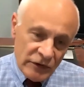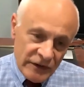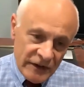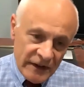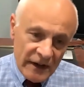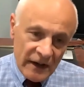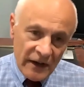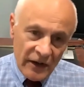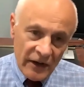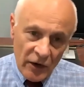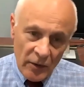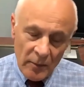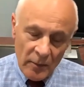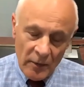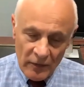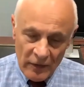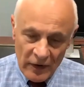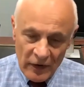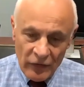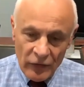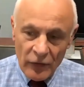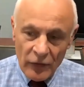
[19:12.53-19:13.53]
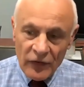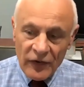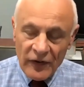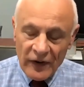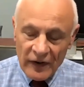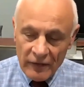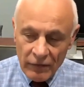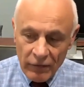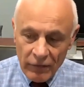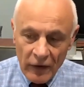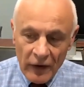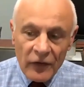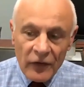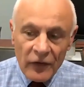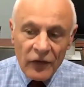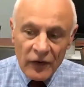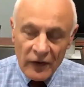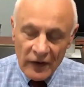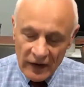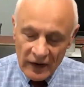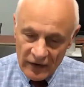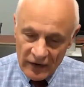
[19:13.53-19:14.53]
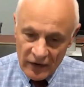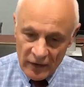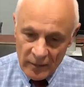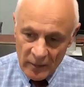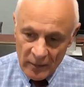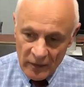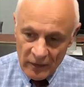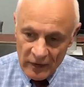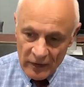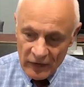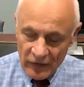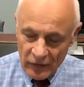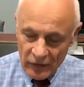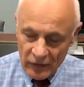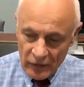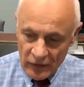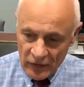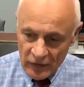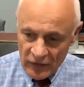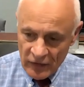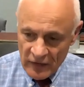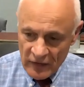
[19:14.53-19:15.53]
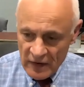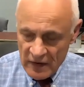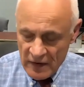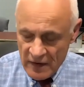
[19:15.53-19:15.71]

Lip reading: scleroderma research and fund scleroderma research.